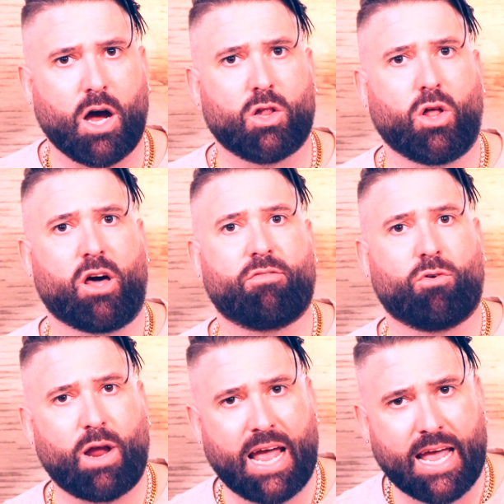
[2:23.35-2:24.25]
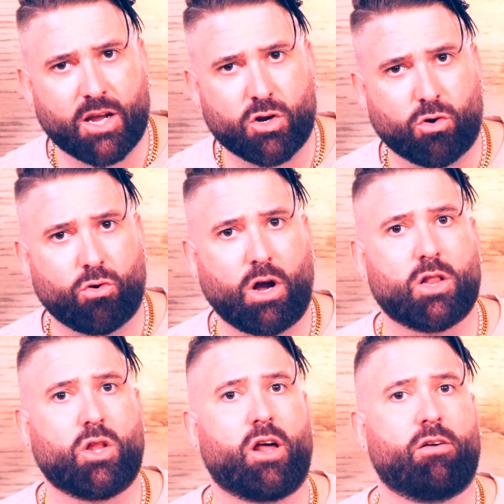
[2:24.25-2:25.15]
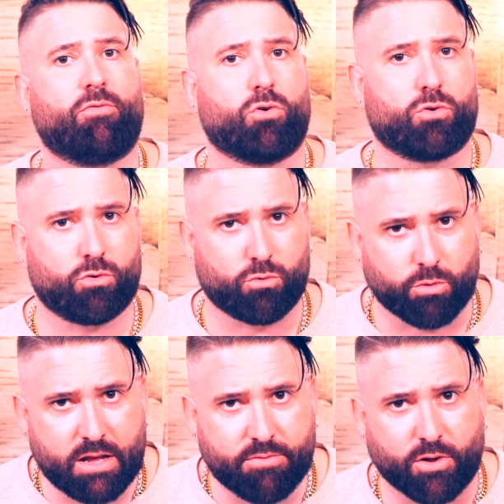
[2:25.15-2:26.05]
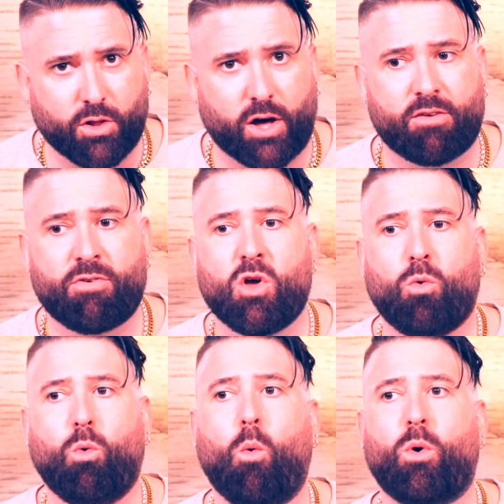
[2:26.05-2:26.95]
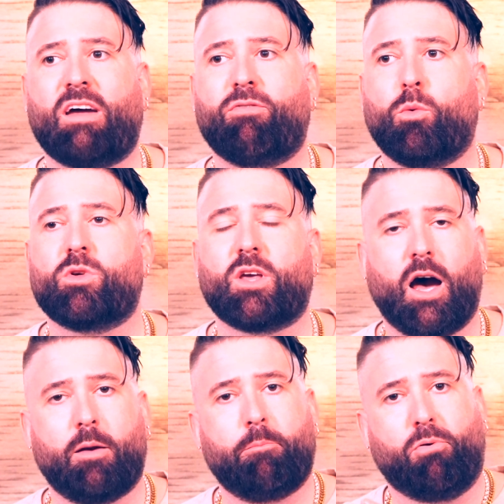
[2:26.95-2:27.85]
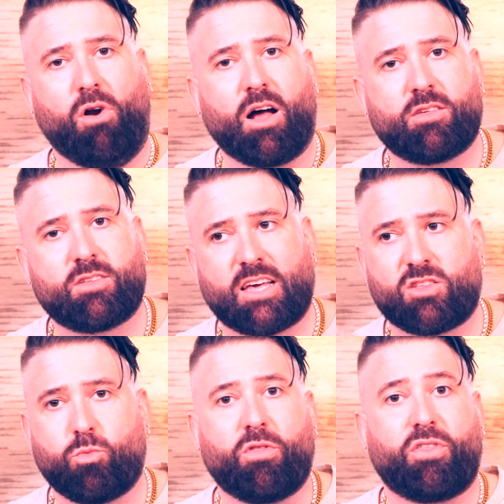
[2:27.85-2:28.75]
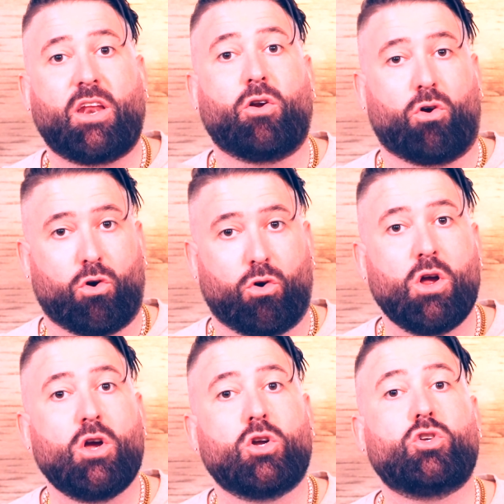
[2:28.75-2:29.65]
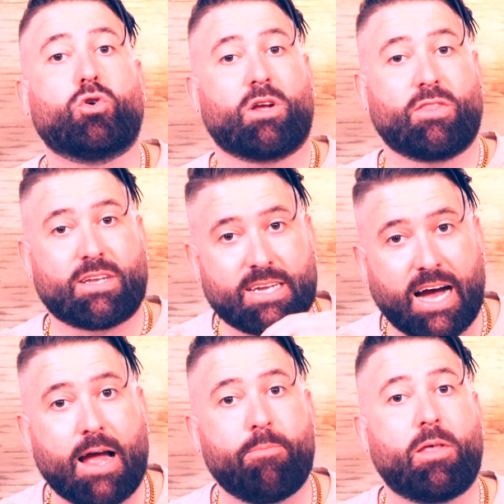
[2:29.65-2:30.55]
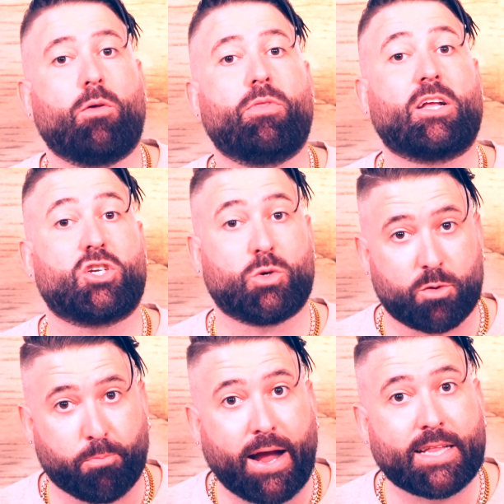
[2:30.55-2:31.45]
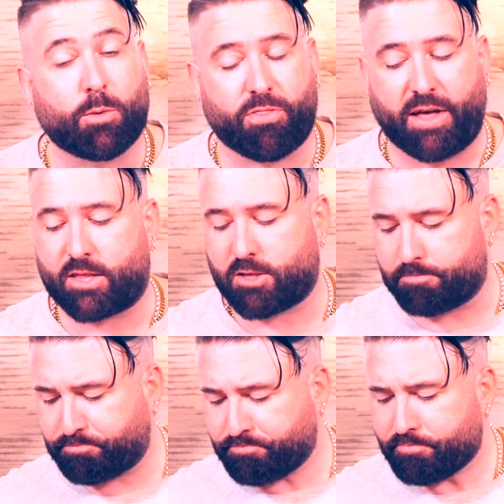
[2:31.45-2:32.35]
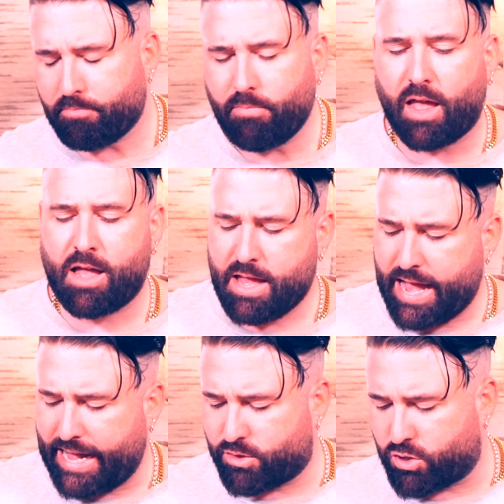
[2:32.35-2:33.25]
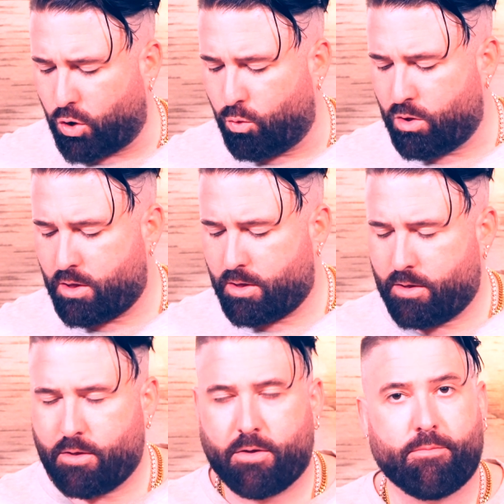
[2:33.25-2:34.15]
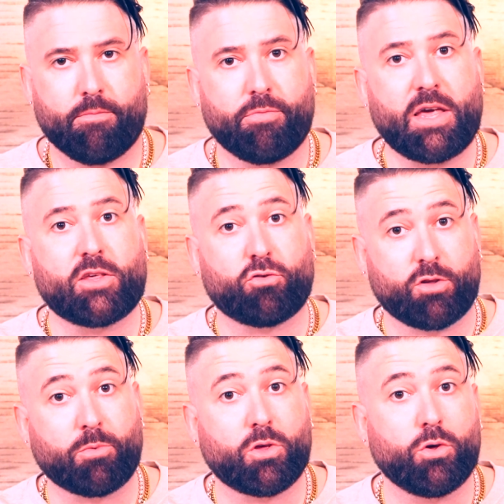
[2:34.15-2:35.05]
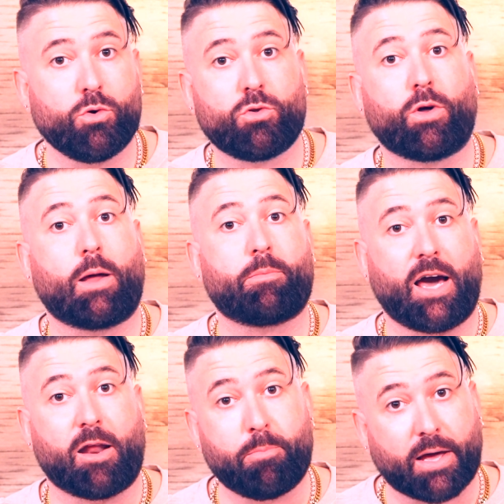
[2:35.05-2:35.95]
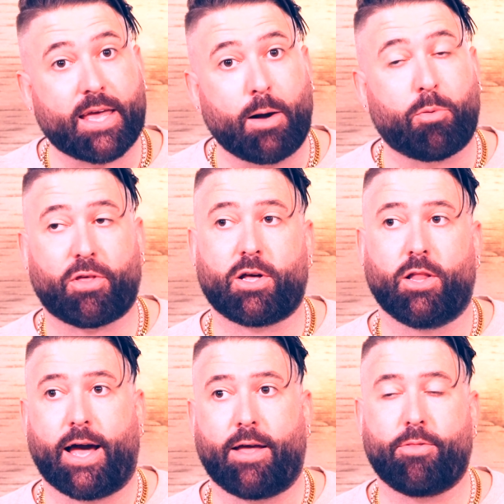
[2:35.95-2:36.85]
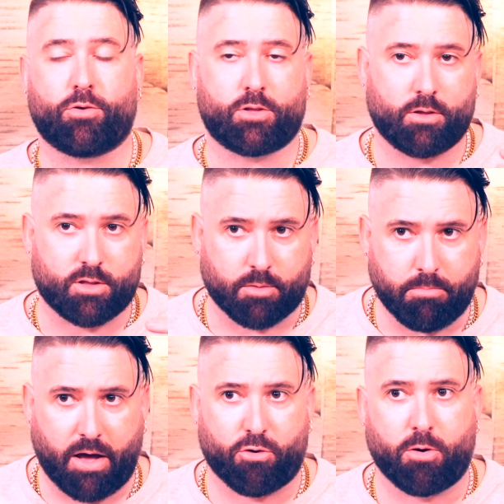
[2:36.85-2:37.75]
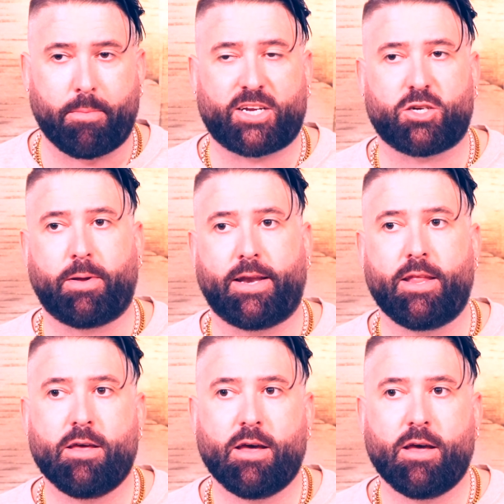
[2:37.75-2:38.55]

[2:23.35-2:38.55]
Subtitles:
a lot of her anger, a lot of her grief, a lot of whatever was unprocessed within her during the time that she was pregnant with us. And so these are some cues when I'm kind of picking up with a client. There's some mother enmeshment.